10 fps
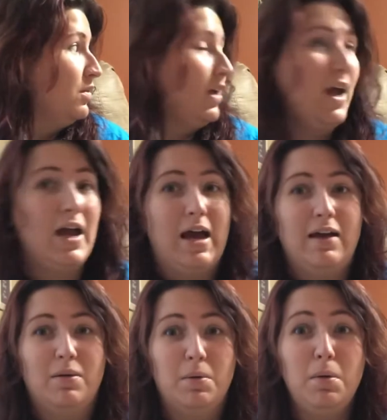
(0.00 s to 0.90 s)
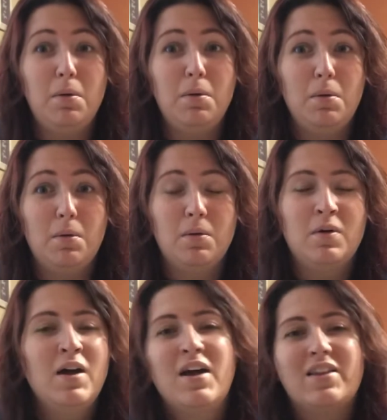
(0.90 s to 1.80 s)
Yeah.
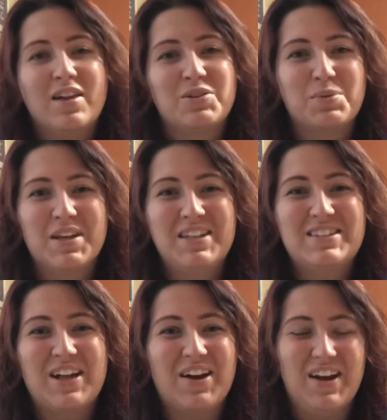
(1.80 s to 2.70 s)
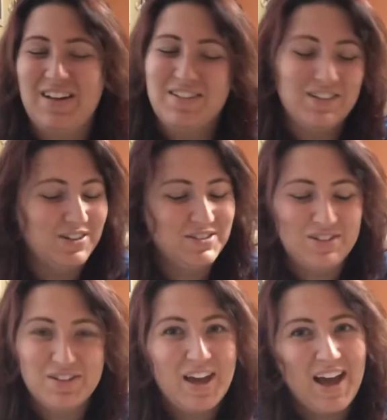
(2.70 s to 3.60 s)
Oh, that's really scary. Don't
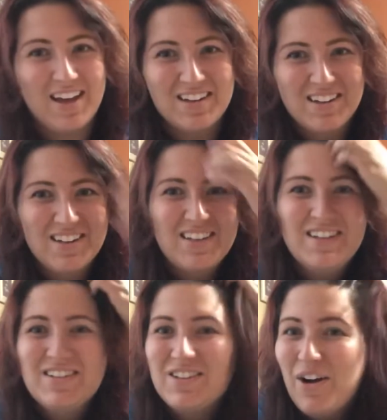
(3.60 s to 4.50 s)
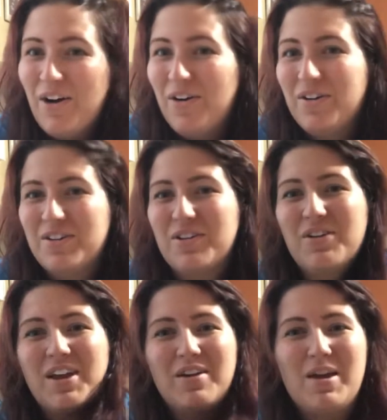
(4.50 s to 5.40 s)
do that.
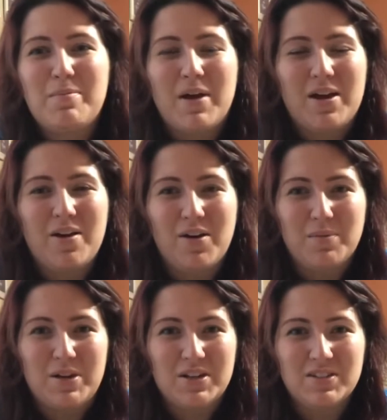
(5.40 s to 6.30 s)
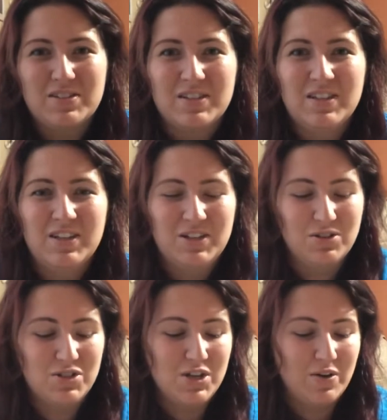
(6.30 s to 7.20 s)
Don't get hit by a car because
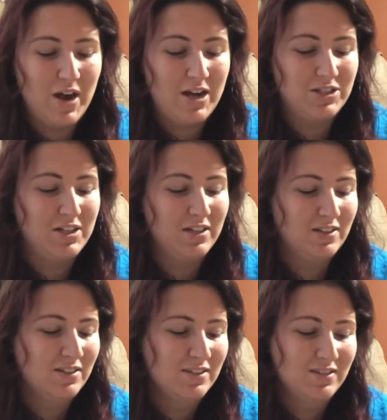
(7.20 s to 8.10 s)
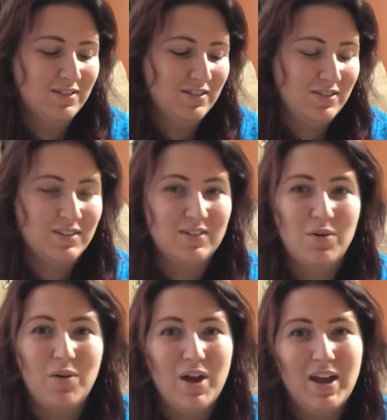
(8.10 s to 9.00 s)
you're geocaching.
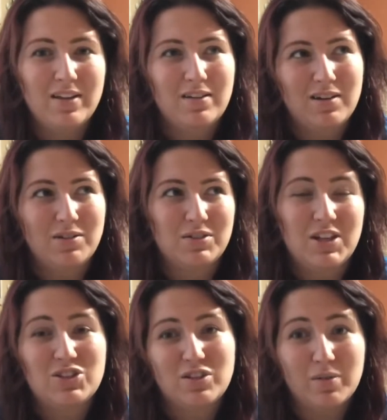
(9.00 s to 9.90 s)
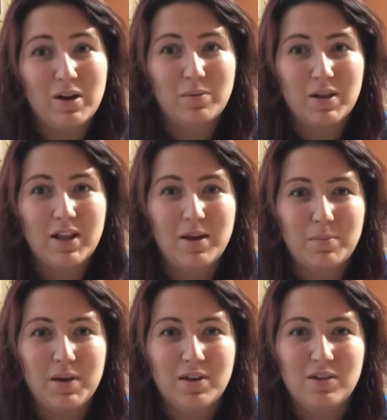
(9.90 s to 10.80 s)
And you know, they shouldn't have ran a red light,
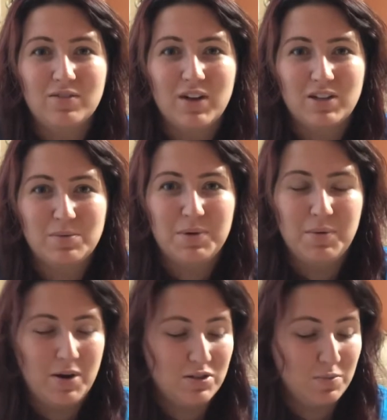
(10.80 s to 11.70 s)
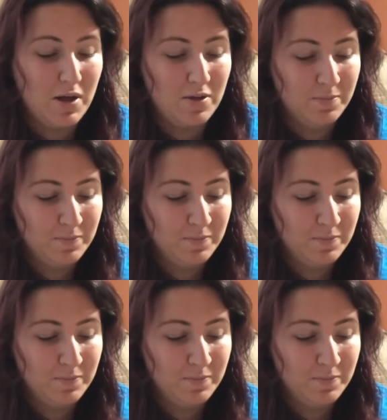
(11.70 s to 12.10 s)
but you've got to be aware as well.